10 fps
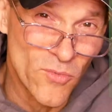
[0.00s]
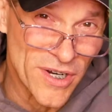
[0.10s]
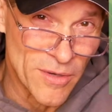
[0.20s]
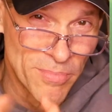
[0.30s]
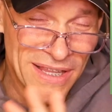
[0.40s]
we're
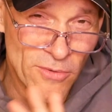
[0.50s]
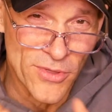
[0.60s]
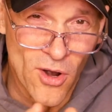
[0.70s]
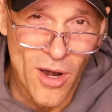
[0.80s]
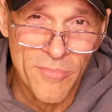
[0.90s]
gonna play with
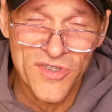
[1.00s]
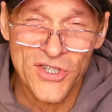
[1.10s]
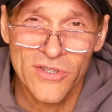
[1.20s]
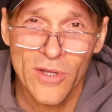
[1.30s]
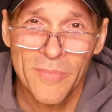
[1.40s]
arm
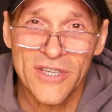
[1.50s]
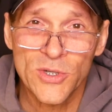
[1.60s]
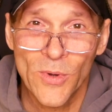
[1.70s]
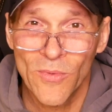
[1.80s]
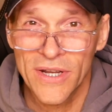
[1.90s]
position a little bit.
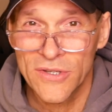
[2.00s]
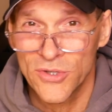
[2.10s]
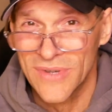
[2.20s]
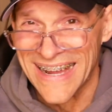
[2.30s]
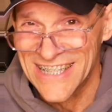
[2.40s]
So we want to
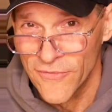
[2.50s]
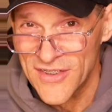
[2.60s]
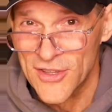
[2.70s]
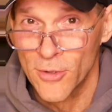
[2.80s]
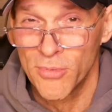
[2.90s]
do
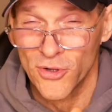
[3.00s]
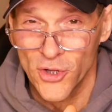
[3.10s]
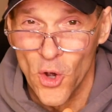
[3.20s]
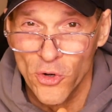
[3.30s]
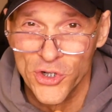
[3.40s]
activities that are
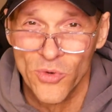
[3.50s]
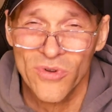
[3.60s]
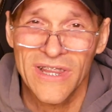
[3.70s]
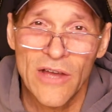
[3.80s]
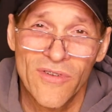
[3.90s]
below shoulder
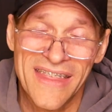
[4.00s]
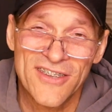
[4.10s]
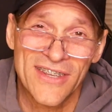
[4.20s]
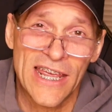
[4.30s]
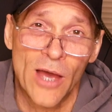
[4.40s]
level. That's
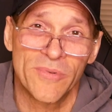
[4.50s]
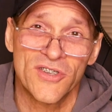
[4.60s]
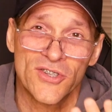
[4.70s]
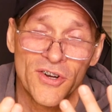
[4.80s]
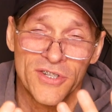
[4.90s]
going to help us
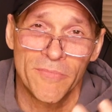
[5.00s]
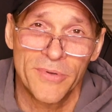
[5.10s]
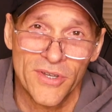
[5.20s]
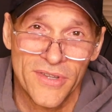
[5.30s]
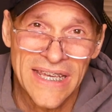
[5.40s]
start to
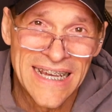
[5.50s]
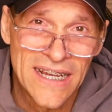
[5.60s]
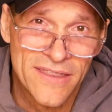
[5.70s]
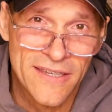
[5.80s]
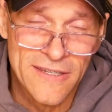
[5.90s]
build
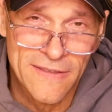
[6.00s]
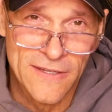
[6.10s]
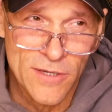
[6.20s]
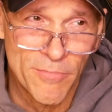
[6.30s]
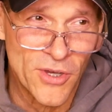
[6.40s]
this
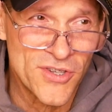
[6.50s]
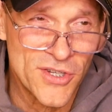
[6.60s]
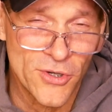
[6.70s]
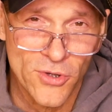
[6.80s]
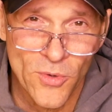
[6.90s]
this
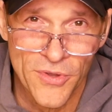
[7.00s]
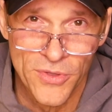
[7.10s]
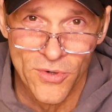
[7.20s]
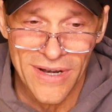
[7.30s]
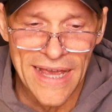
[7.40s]
posterior lower
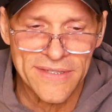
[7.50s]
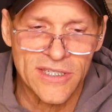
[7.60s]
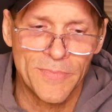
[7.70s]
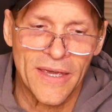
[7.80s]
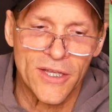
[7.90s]
thorax
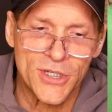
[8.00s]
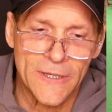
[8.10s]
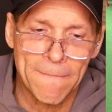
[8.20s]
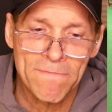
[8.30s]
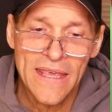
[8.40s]

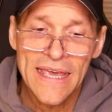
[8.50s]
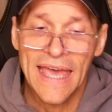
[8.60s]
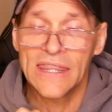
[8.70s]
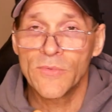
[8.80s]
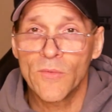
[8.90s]
expansion,
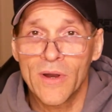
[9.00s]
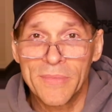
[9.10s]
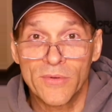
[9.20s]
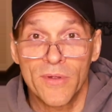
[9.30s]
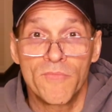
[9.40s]
and then we want to
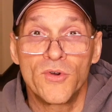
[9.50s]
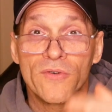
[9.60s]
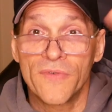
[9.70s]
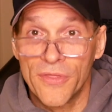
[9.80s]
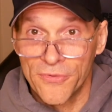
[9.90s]
be able to
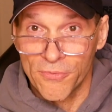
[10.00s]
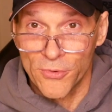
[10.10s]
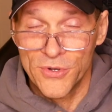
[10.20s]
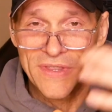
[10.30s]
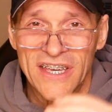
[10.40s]
move
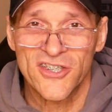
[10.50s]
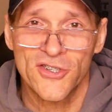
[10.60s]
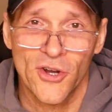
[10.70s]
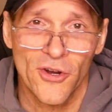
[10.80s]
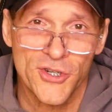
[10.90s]
through the
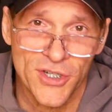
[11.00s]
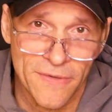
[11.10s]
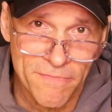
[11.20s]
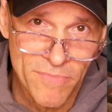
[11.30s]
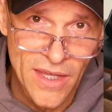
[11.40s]

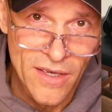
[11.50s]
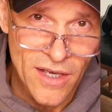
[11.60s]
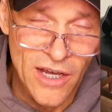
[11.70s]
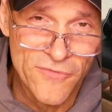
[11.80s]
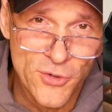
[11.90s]
excursion
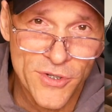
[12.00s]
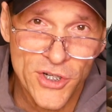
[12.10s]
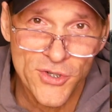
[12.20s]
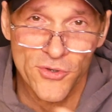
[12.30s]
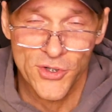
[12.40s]
of
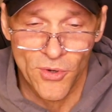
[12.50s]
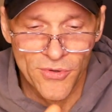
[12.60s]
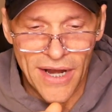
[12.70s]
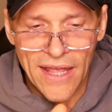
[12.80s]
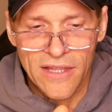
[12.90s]
traditional
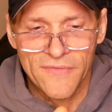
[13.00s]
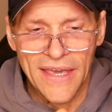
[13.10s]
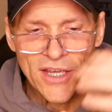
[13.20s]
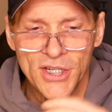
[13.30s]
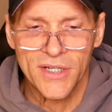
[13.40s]
shoulder
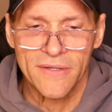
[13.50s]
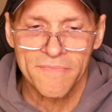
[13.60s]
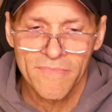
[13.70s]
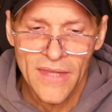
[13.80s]
elevation.